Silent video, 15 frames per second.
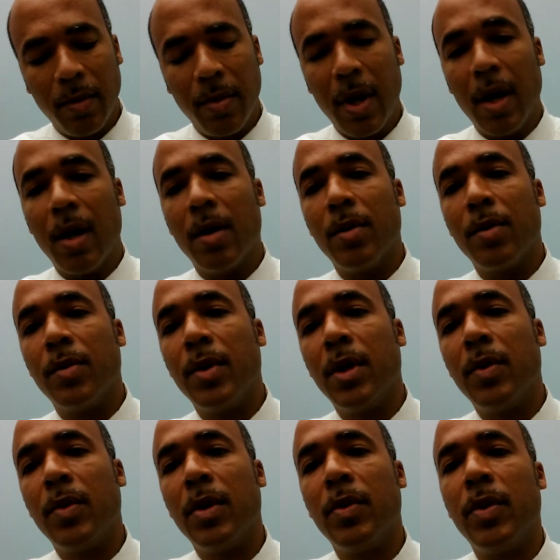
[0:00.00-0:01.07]
Bam.
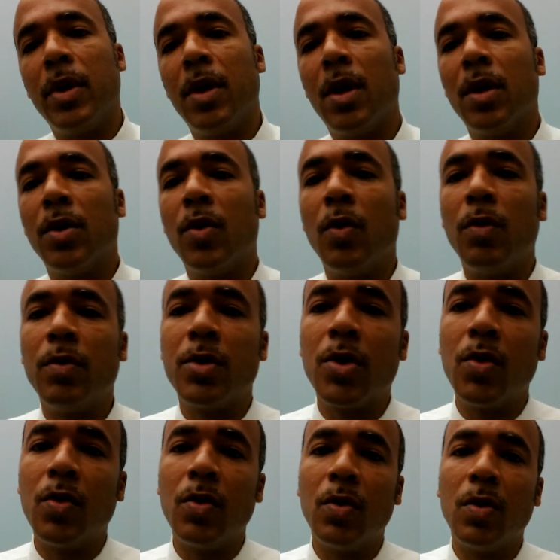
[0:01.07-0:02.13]
We gonna do
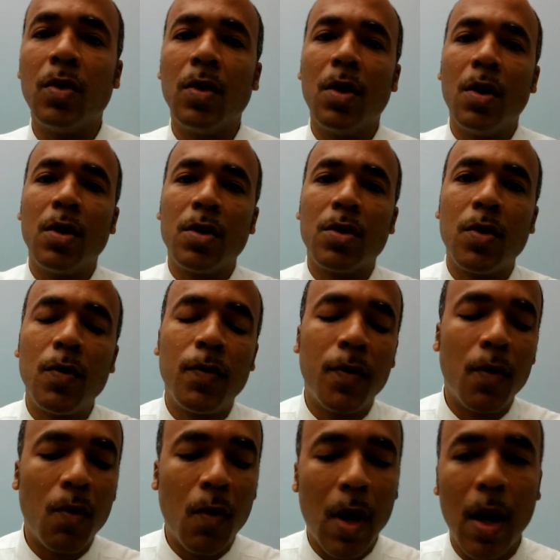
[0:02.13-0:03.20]
two
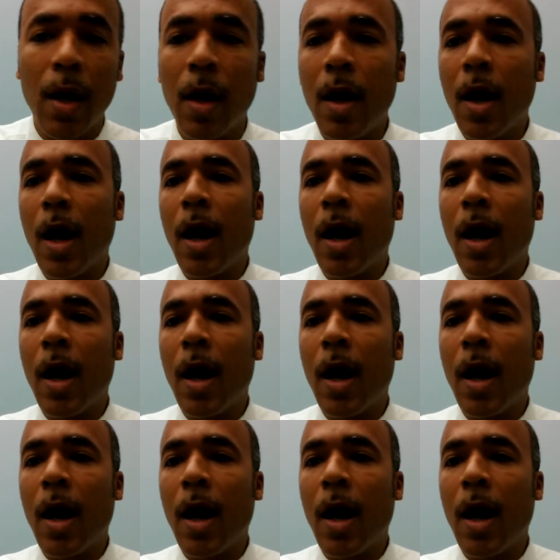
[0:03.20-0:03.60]
for one.